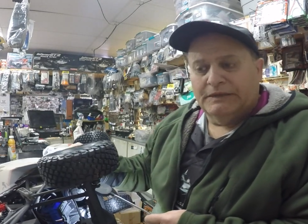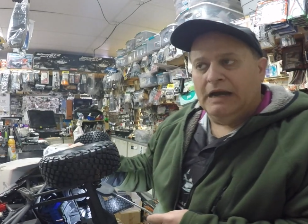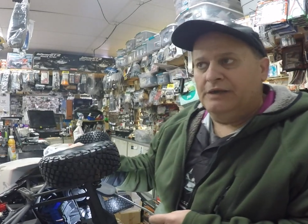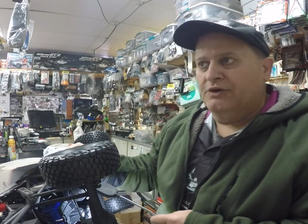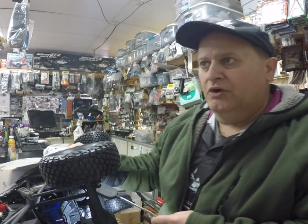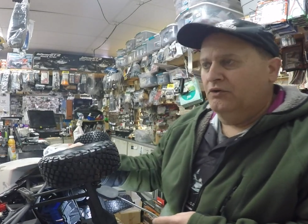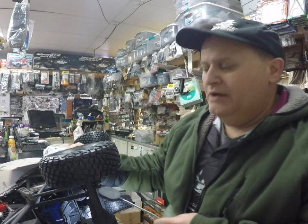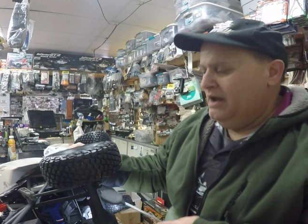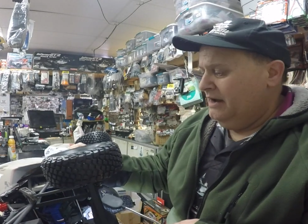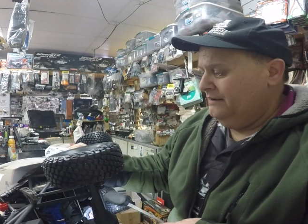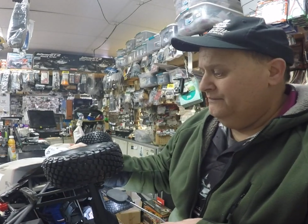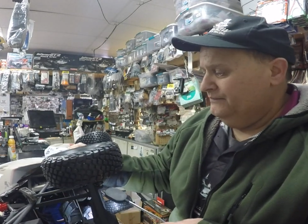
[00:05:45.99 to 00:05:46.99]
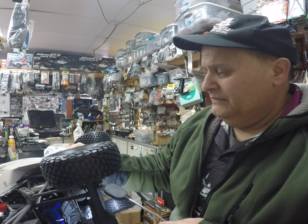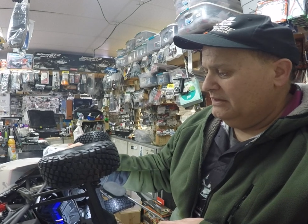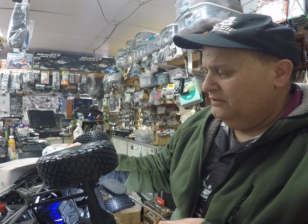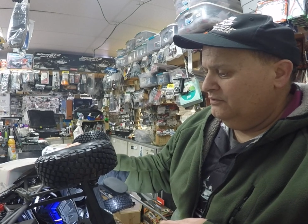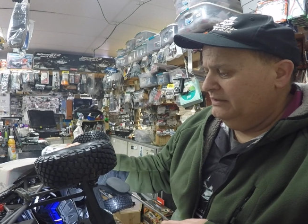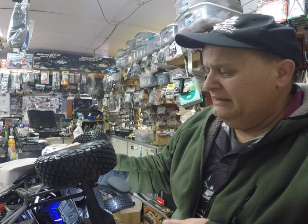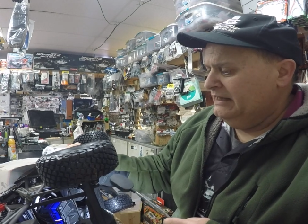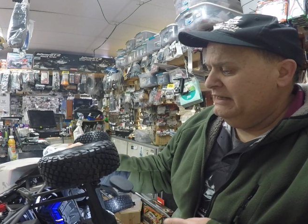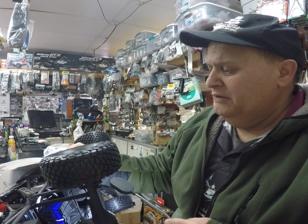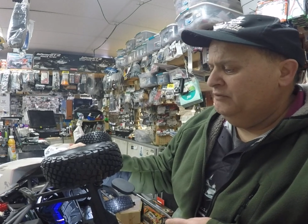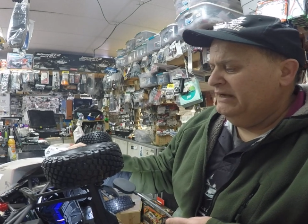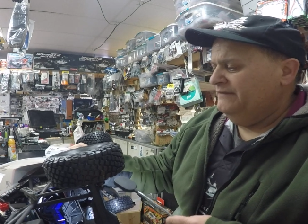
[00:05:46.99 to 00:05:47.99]
other the
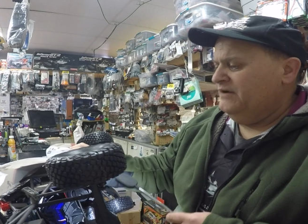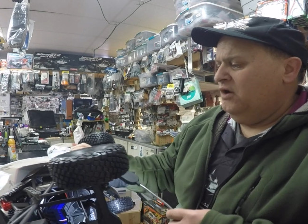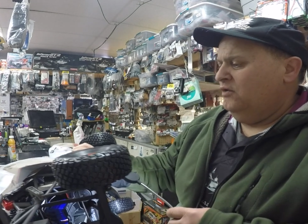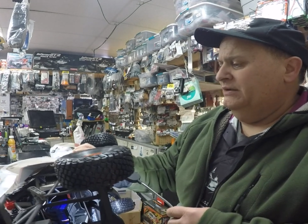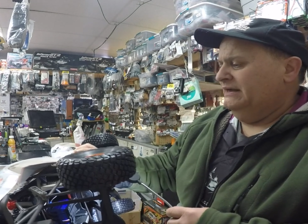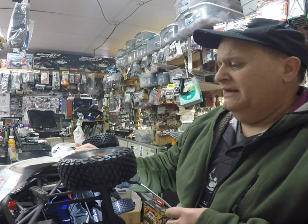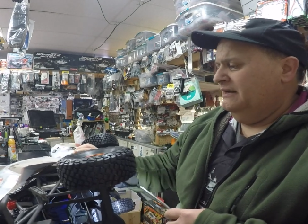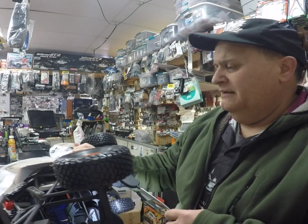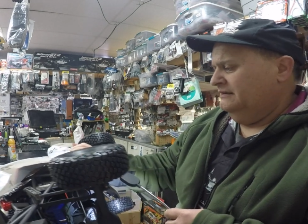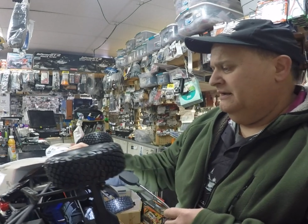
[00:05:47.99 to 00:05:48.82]
E-Revo and